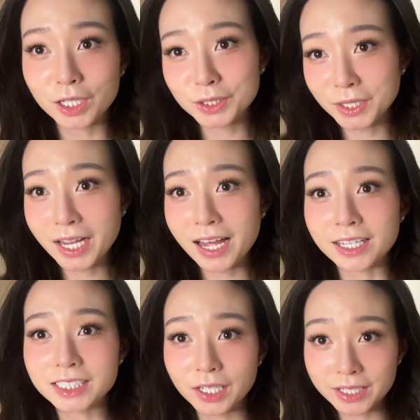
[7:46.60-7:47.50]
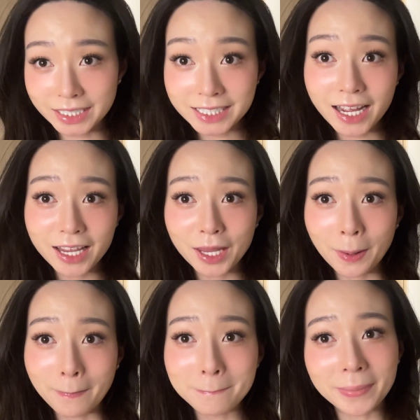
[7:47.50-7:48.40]
So yeah, I'll see you next
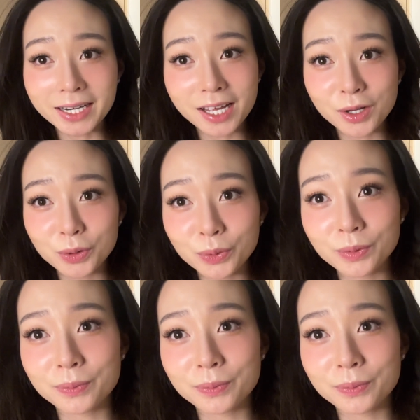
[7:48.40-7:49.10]
time. Bye now.